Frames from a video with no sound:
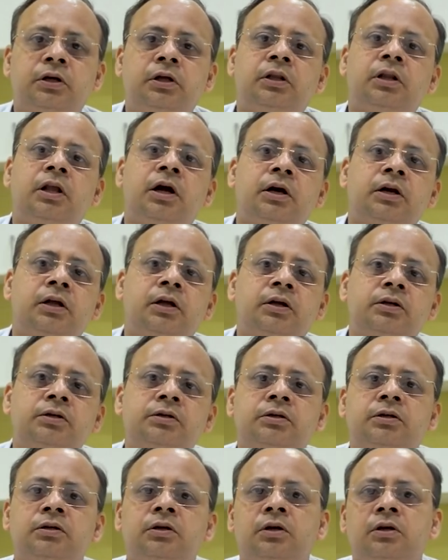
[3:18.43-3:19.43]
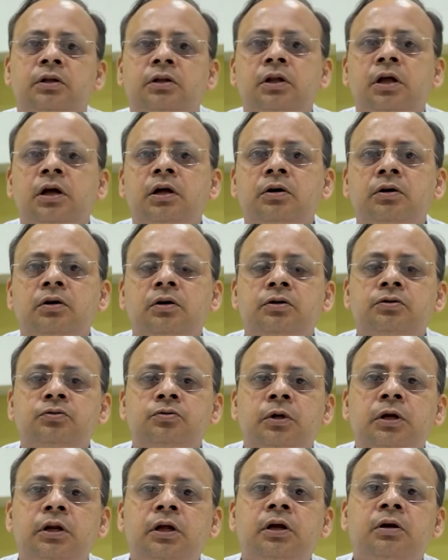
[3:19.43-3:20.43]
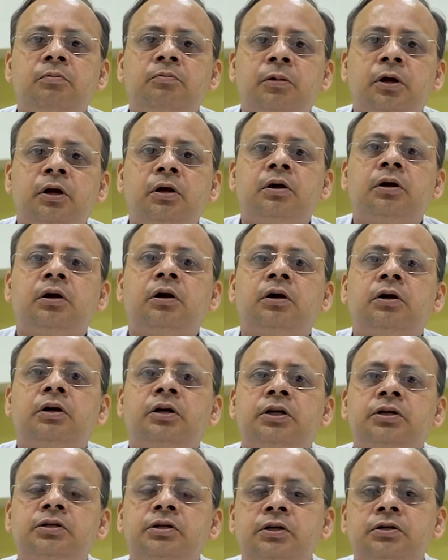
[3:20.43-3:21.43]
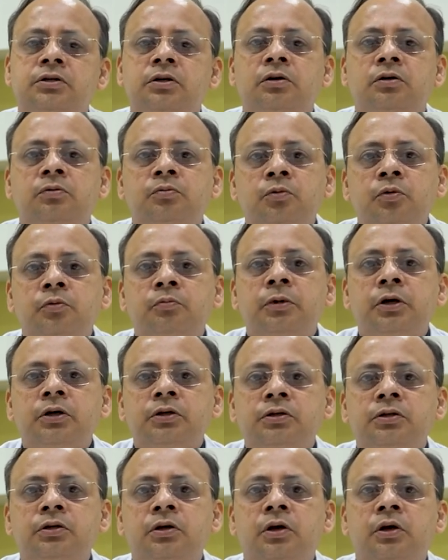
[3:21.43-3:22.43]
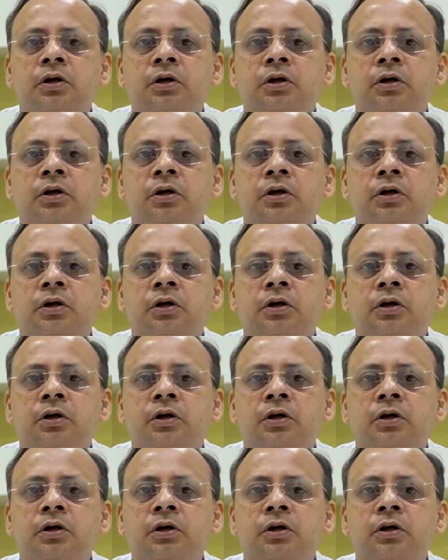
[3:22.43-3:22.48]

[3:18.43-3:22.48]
In that case, there occurs swelling, pain, and restriction of movements.